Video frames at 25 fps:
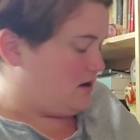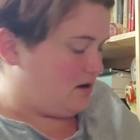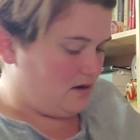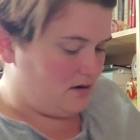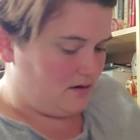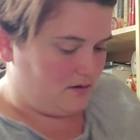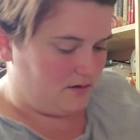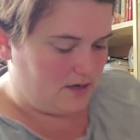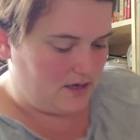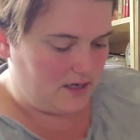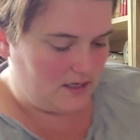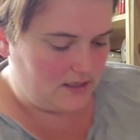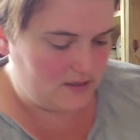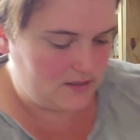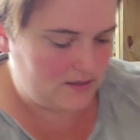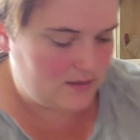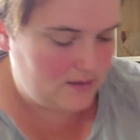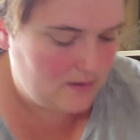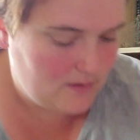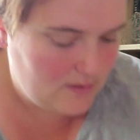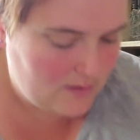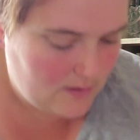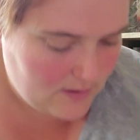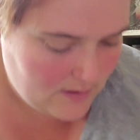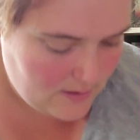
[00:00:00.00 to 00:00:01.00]
Alright.
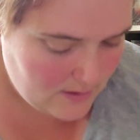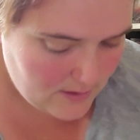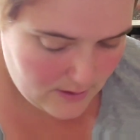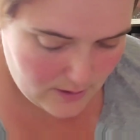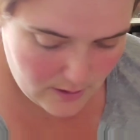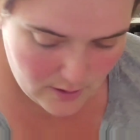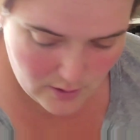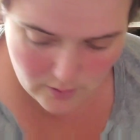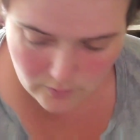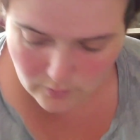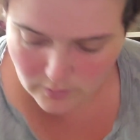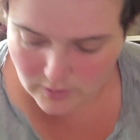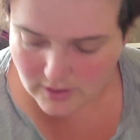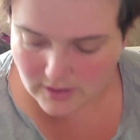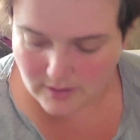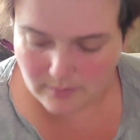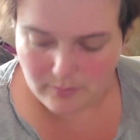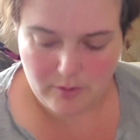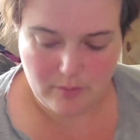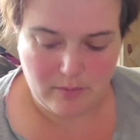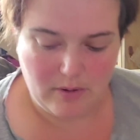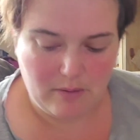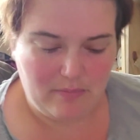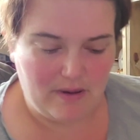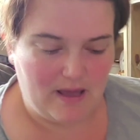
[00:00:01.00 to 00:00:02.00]
Where did I
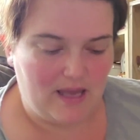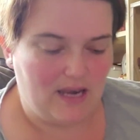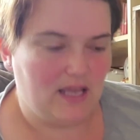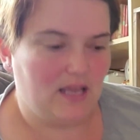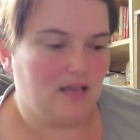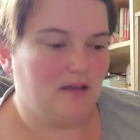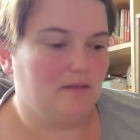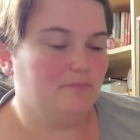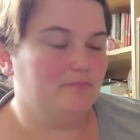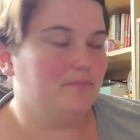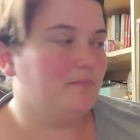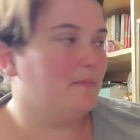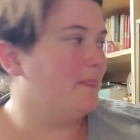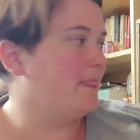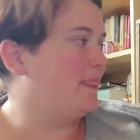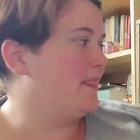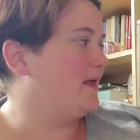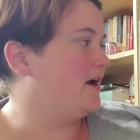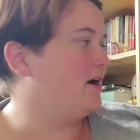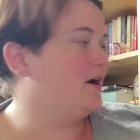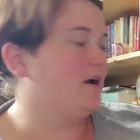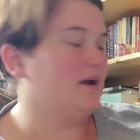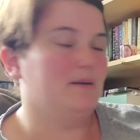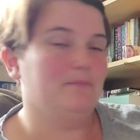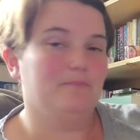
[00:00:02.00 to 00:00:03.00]
put my penny?
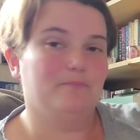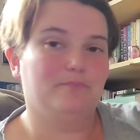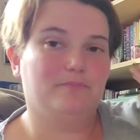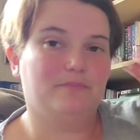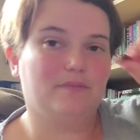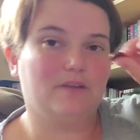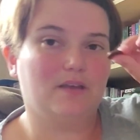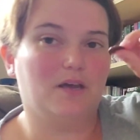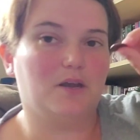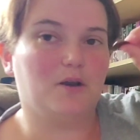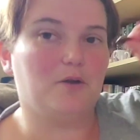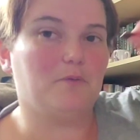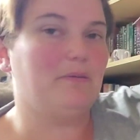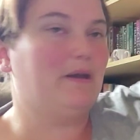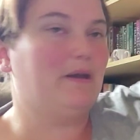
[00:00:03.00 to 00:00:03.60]
Alright, got our